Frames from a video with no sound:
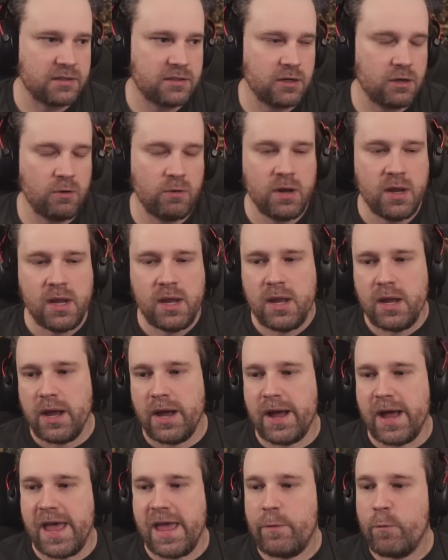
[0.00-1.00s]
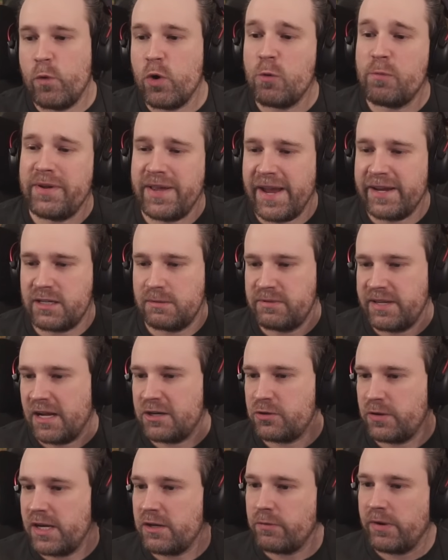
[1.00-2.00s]
So it will be a
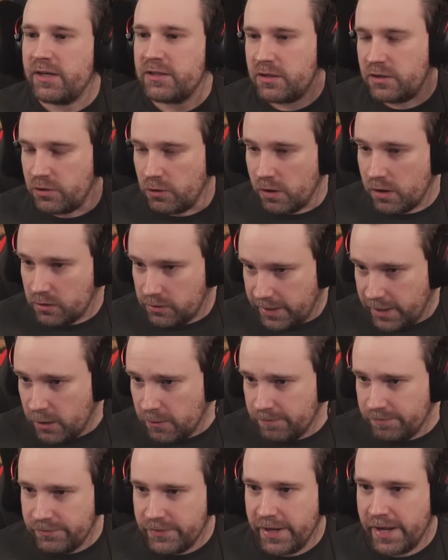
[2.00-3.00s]
substantial increase to Dark Layer.